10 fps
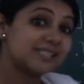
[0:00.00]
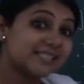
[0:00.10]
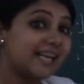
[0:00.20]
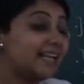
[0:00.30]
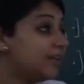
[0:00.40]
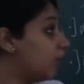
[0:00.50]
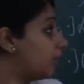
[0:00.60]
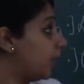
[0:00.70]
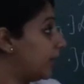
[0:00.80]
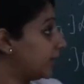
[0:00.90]
selling your
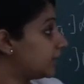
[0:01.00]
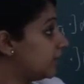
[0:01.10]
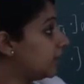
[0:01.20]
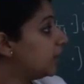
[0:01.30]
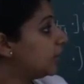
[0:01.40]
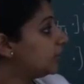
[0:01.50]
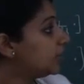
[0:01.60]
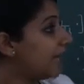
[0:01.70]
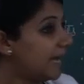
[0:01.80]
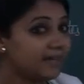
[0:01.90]
product.
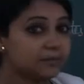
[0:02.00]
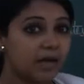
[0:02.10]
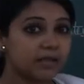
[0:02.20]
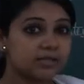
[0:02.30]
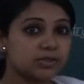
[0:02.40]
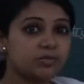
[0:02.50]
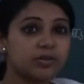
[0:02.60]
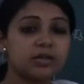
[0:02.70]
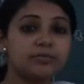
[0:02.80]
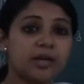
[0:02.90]
Your direct marketing, you've
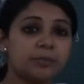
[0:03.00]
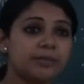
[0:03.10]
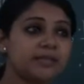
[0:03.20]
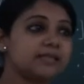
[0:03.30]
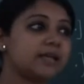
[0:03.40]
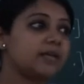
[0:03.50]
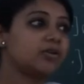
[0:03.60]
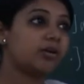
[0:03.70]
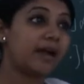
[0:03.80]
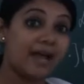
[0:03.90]
heard of companies like
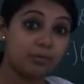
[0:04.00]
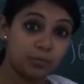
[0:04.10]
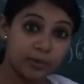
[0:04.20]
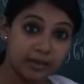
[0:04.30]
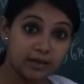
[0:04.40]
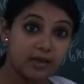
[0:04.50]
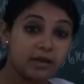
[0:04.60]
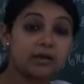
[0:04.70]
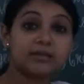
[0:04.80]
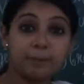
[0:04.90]
your Amway,
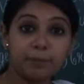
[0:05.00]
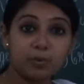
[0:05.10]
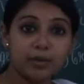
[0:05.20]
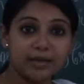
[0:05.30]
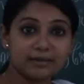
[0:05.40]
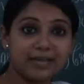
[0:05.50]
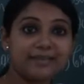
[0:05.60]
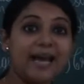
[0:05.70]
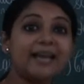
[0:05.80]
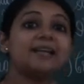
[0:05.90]
Tupperware, that
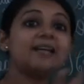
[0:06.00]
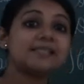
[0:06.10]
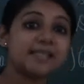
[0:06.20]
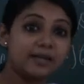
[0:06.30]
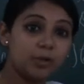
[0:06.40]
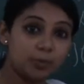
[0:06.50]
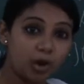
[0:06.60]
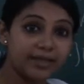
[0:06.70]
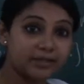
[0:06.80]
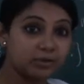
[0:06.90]
directly sell your
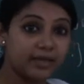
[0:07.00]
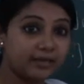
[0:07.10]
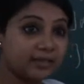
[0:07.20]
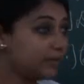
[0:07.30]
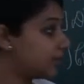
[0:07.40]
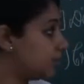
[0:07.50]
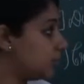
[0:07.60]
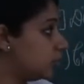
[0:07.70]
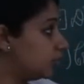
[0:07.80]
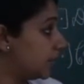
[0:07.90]
product to the ultimate
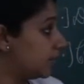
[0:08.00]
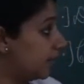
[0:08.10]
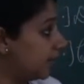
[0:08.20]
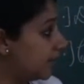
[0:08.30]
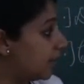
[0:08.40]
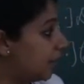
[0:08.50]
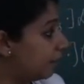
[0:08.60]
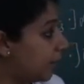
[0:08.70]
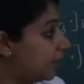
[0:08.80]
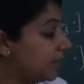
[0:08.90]
consumer, right?
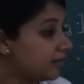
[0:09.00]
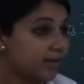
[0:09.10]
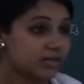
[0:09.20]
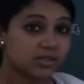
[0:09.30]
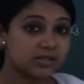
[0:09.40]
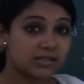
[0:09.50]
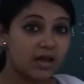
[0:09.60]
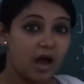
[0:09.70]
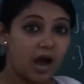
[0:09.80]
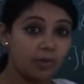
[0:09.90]
Public relation is
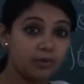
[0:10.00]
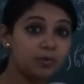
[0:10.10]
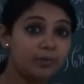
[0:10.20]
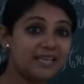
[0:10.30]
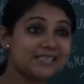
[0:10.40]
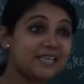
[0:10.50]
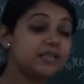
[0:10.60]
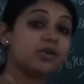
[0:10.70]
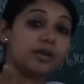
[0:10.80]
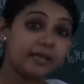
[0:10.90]
how you
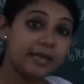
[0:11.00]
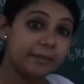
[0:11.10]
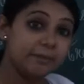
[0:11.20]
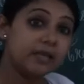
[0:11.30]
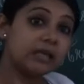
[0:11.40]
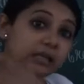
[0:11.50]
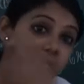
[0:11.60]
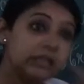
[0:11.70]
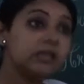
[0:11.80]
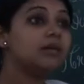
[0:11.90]
maintain your name
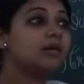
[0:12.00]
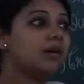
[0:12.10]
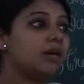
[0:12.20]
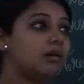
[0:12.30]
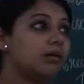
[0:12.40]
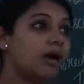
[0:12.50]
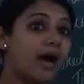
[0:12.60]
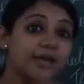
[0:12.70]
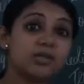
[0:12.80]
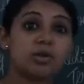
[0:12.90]
in the
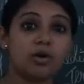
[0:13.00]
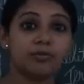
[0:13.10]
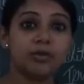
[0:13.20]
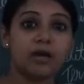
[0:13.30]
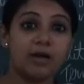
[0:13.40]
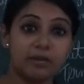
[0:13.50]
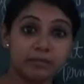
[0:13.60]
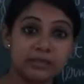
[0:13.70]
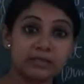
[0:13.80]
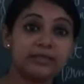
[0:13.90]
eyes of the
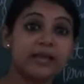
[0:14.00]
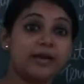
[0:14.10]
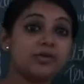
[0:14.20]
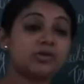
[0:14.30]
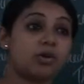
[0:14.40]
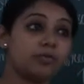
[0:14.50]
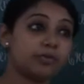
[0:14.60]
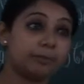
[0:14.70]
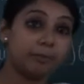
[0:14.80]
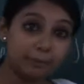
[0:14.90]
government, in the eyes of
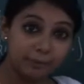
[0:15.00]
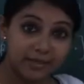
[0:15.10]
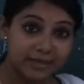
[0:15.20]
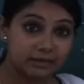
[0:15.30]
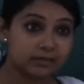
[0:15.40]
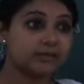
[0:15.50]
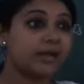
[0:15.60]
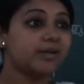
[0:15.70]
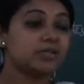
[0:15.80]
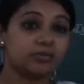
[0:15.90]
the public, in the
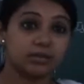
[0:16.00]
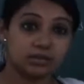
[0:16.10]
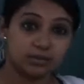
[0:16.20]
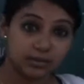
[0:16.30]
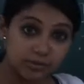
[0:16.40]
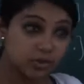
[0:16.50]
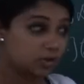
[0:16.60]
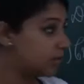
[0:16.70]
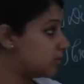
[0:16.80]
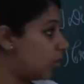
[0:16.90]
eyes of the
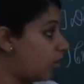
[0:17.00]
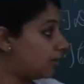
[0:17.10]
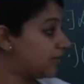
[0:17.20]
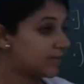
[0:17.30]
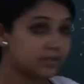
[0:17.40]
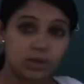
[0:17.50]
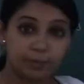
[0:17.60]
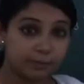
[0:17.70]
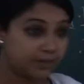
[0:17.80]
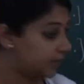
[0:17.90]
consumers. All of that is your public